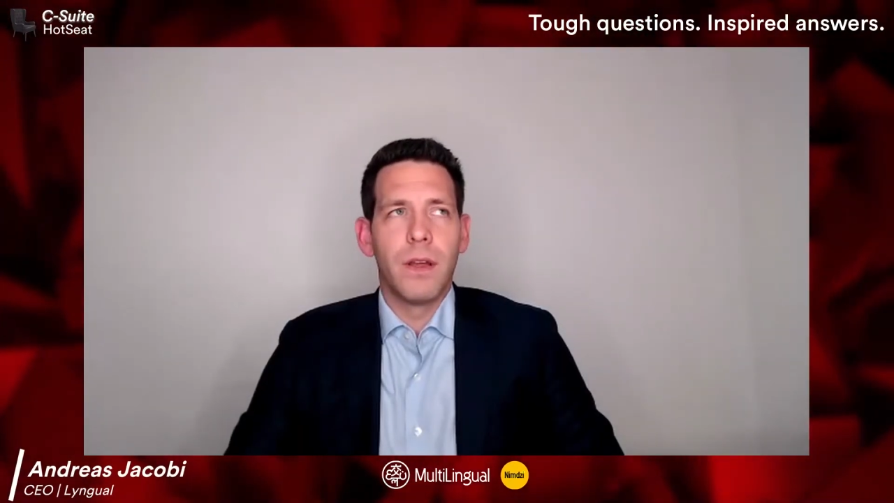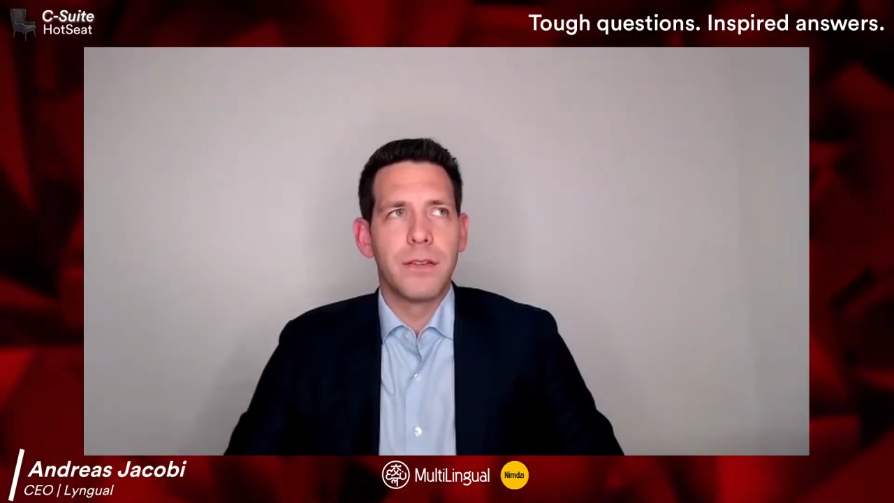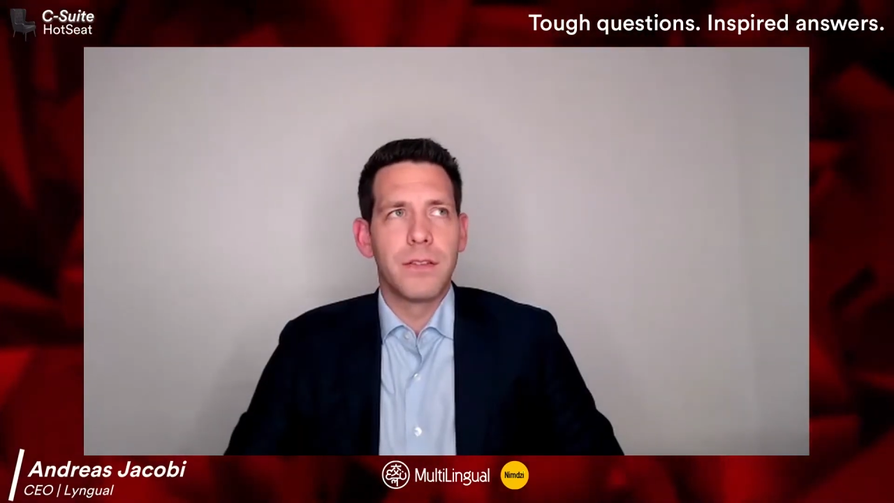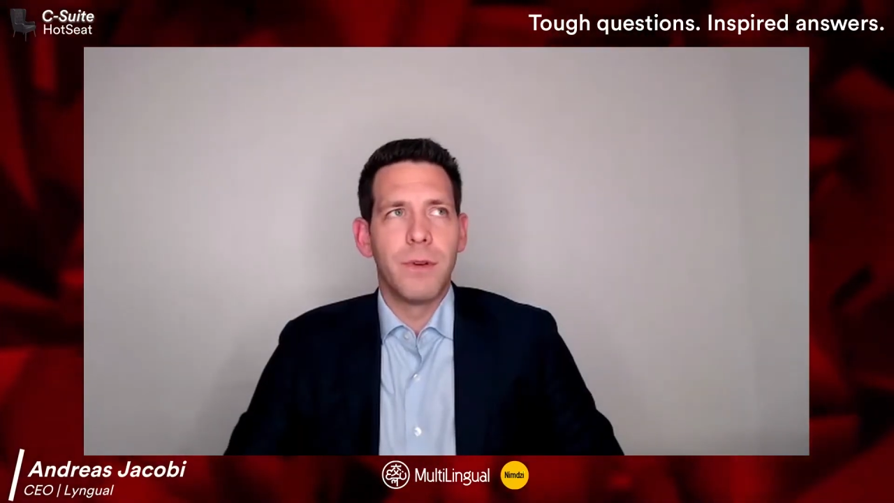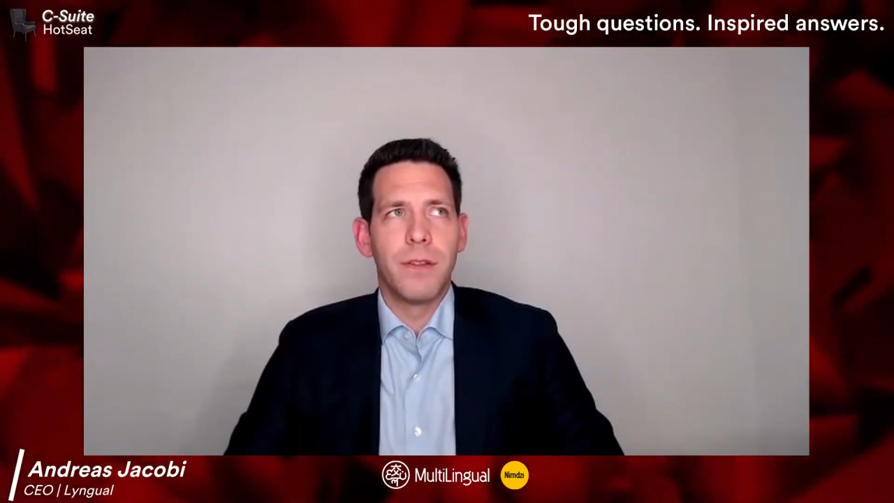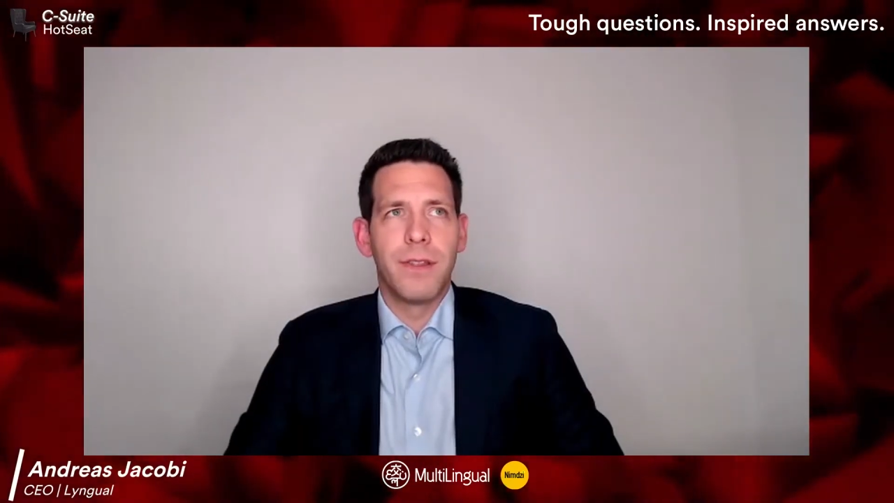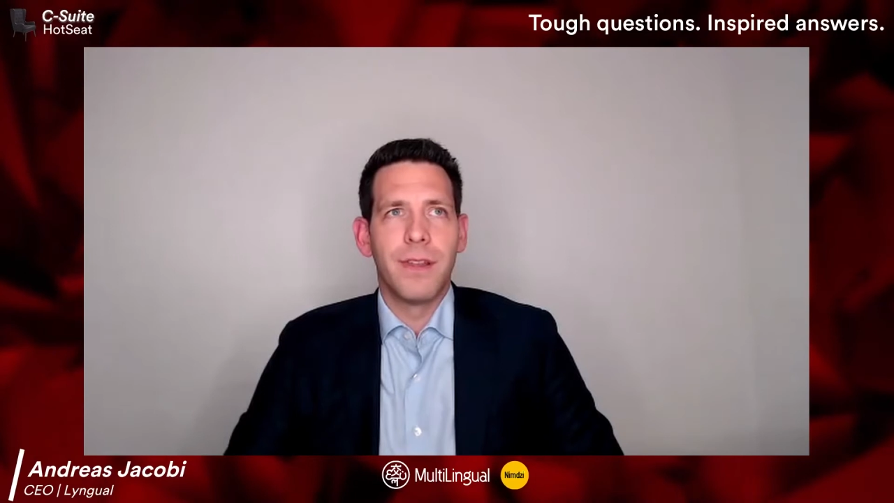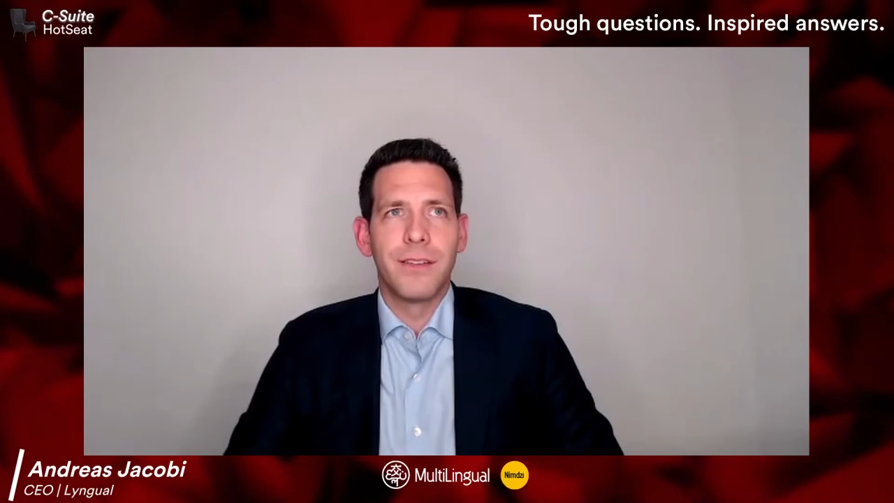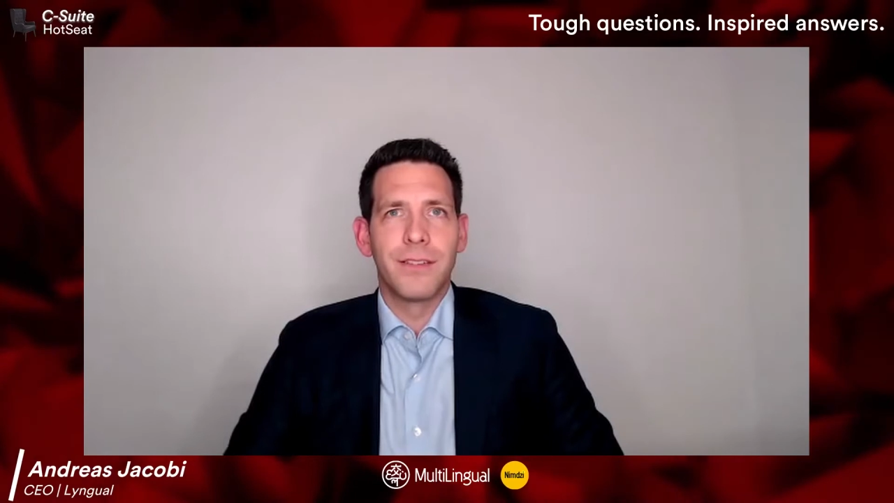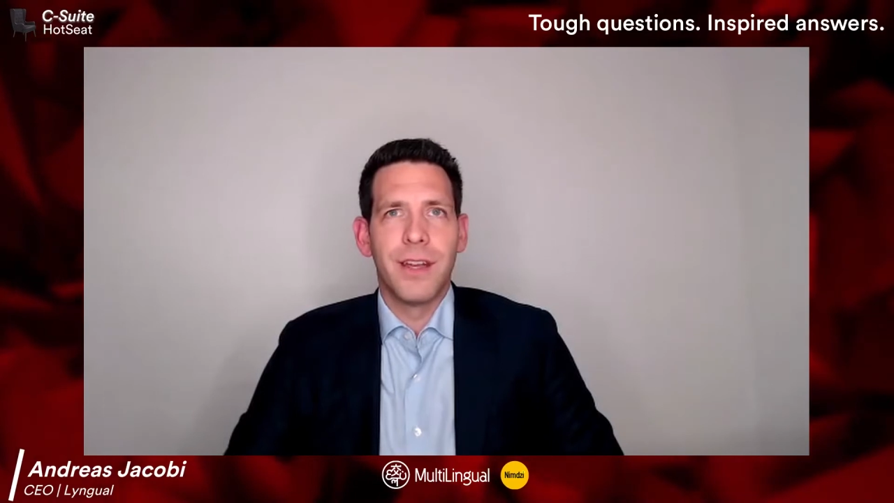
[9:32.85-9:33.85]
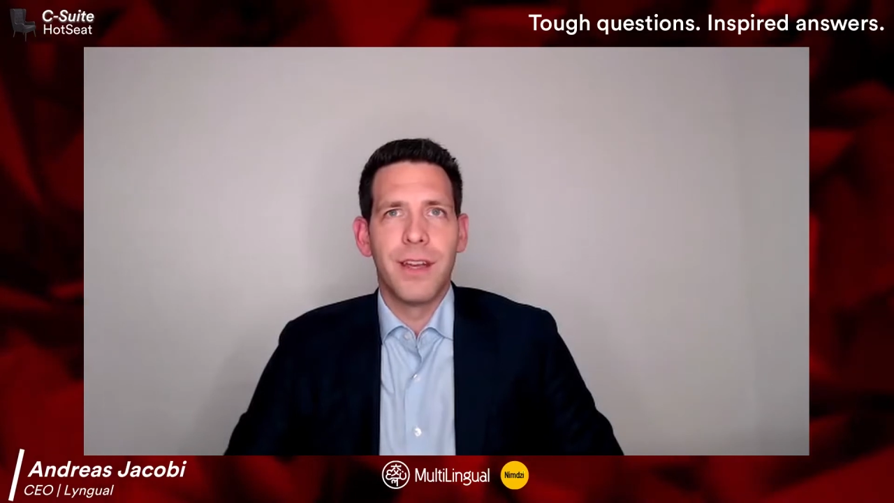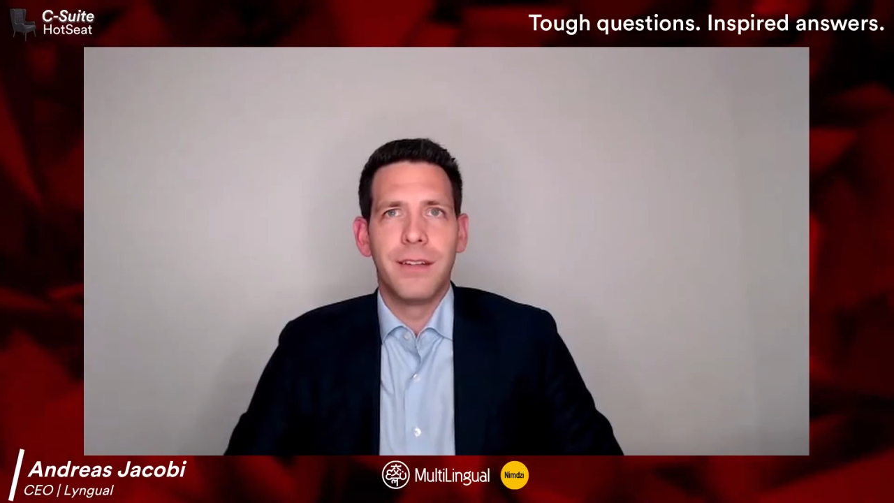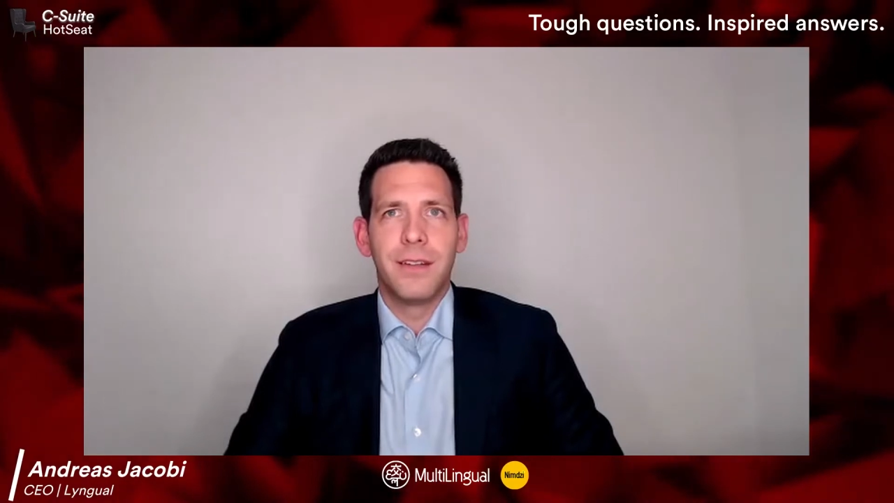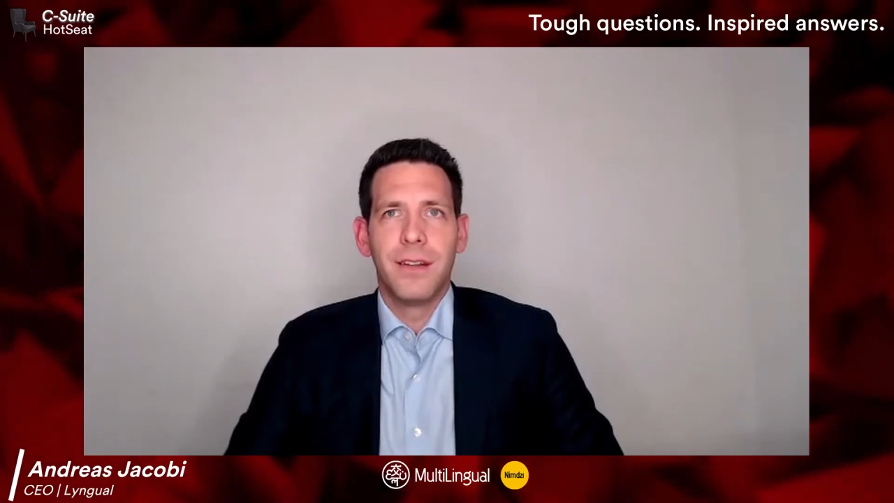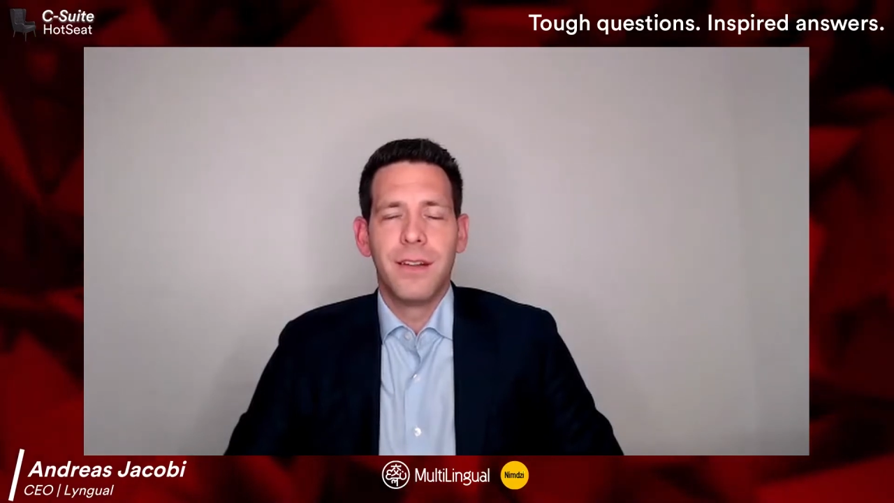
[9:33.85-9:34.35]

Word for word: and so many things that